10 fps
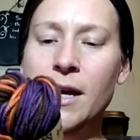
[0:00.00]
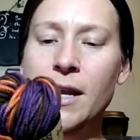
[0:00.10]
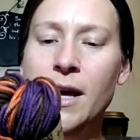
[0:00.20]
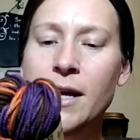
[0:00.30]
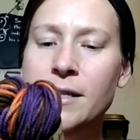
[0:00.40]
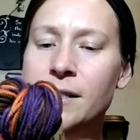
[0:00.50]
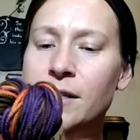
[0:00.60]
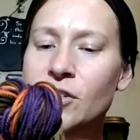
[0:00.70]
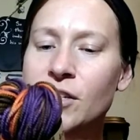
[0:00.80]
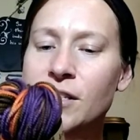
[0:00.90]
It has
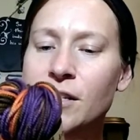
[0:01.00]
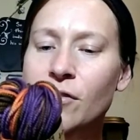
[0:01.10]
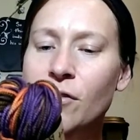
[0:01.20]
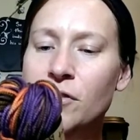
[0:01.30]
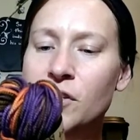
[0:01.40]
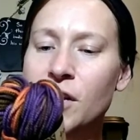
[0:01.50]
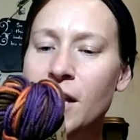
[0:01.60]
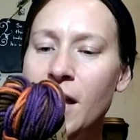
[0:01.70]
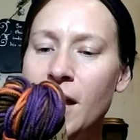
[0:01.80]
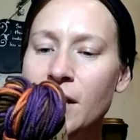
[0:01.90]
suggested
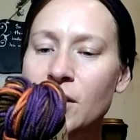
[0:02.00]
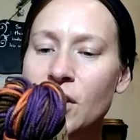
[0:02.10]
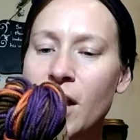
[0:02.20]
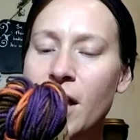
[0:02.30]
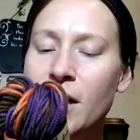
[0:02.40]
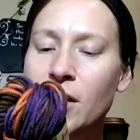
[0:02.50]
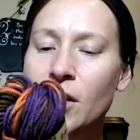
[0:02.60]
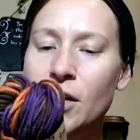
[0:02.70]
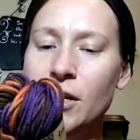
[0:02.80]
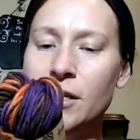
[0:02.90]
crochet gauge and
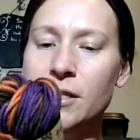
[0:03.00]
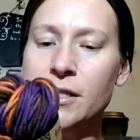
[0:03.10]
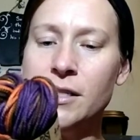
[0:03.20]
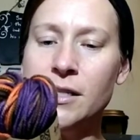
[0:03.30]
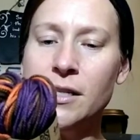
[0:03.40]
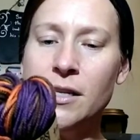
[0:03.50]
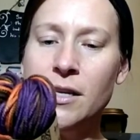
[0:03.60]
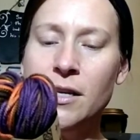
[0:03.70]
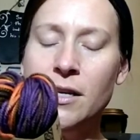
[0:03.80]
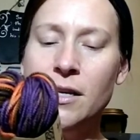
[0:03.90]
hooks.
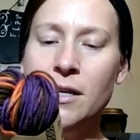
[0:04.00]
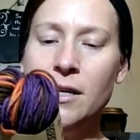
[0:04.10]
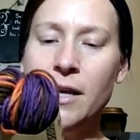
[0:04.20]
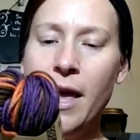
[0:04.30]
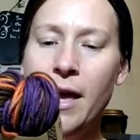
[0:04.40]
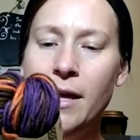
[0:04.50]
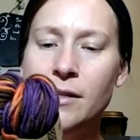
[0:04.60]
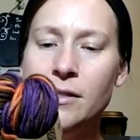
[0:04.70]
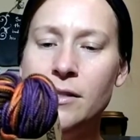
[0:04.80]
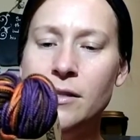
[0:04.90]

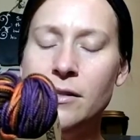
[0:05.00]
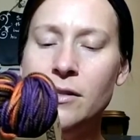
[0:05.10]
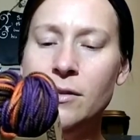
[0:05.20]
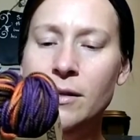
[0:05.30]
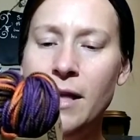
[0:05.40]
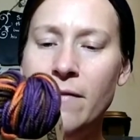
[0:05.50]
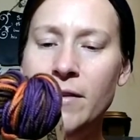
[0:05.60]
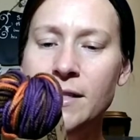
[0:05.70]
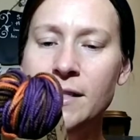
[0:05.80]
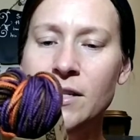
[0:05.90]
8 to
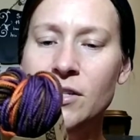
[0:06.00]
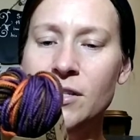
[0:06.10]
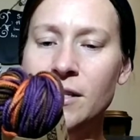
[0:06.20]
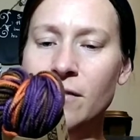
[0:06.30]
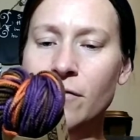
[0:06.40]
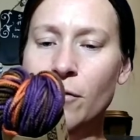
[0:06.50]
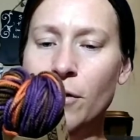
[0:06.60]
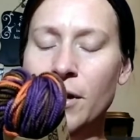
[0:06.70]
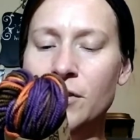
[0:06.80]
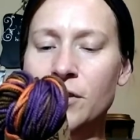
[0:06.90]
11 stitches and
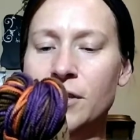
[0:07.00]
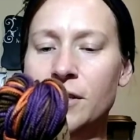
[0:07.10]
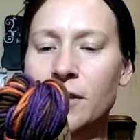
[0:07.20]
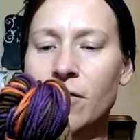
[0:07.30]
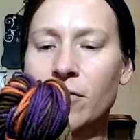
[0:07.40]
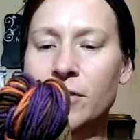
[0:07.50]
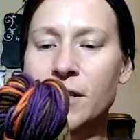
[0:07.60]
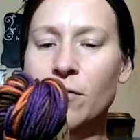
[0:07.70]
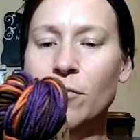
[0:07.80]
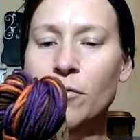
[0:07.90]
4 inches over
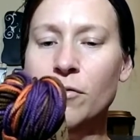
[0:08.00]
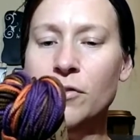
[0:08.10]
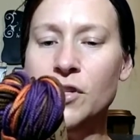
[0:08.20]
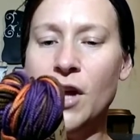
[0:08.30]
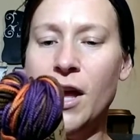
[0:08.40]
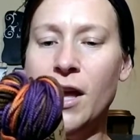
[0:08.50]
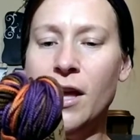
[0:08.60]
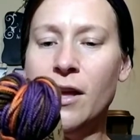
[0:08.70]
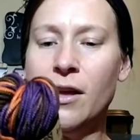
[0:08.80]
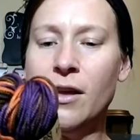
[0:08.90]
single crochet.
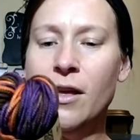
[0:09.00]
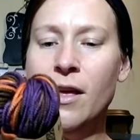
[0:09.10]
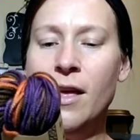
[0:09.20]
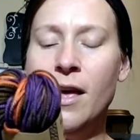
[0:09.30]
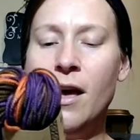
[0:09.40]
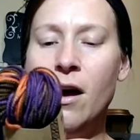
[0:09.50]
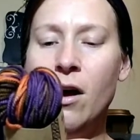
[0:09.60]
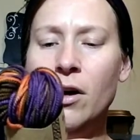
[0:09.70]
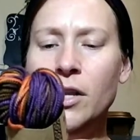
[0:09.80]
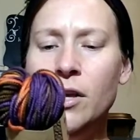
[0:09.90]

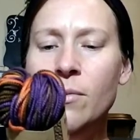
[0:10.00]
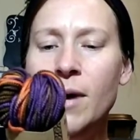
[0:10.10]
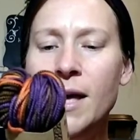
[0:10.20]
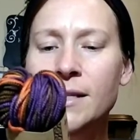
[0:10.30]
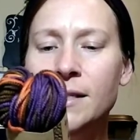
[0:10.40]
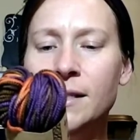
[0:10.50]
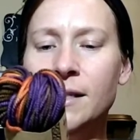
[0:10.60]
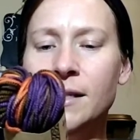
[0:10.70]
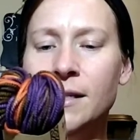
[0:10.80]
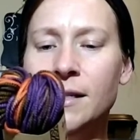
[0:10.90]
On US,
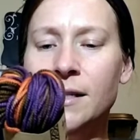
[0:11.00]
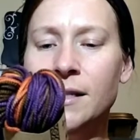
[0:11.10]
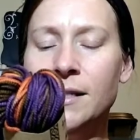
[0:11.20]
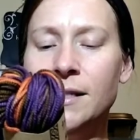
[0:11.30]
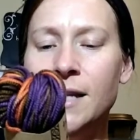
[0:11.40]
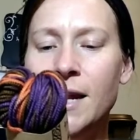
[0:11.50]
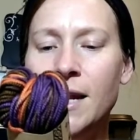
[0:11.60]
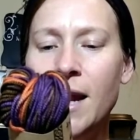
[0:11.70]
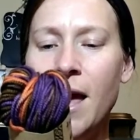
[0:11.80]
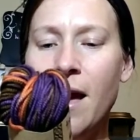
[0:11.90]

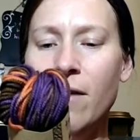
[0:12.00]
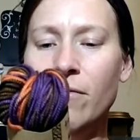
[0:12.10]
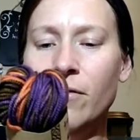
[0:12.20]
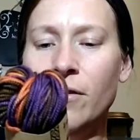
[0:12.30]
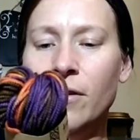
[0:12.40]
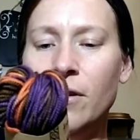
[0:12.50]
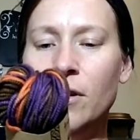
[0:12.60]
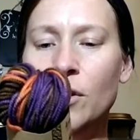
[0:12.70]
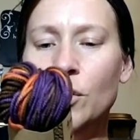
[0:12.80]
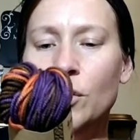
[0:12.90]
10 and a half
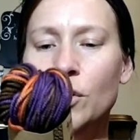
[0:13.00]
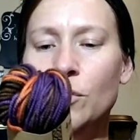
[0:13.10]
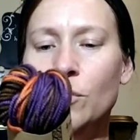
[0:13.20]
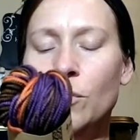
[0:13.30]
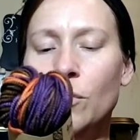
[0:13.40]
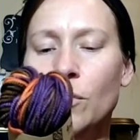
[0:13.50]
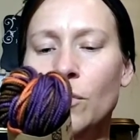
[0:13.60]
to